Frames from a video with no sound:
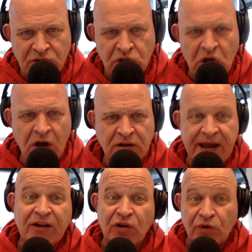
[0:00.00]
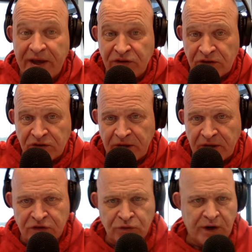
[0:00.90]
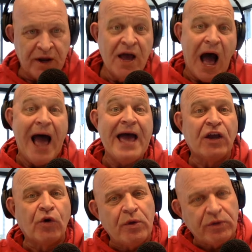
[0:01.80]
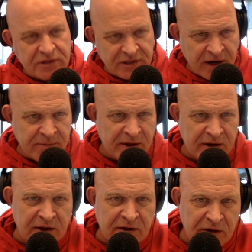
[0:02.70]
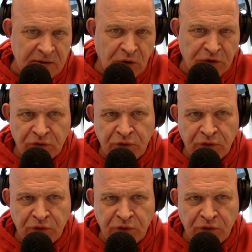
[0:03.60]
long declarations like this one. I agree with the sentiment in most